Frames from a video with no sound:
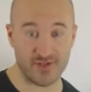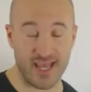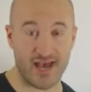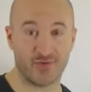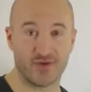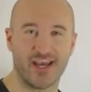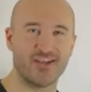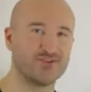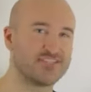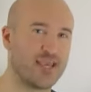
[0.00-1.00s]
noun, and
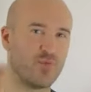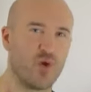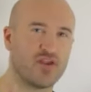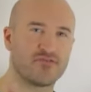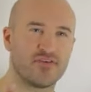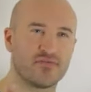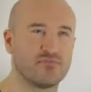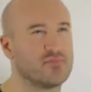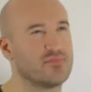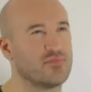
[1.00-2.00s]
you say one of
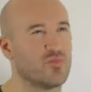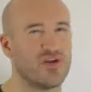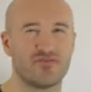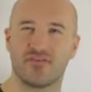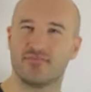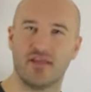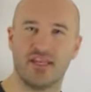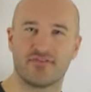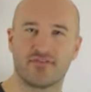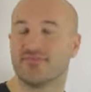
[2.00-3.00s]
them,
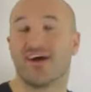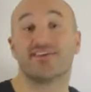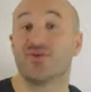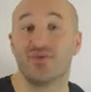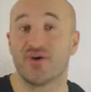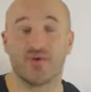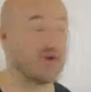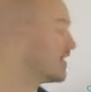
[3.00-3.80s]
many of them, I don't know.